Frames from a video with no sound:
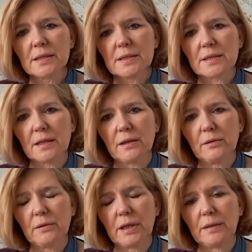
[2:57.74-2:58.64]

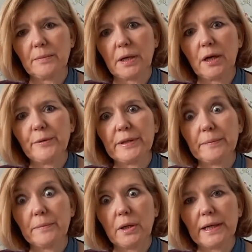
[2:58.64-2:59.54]
So um, I hope you
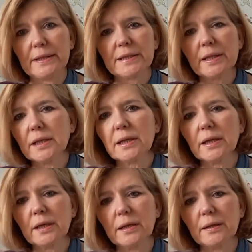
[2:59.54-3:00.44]
didn't mind.
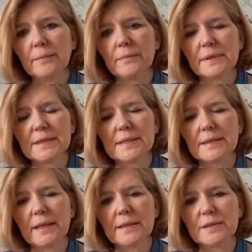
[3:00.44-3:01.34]
Um, as I
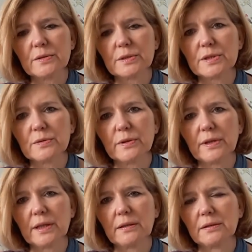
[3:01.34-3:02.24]
say, it's not the sort of thing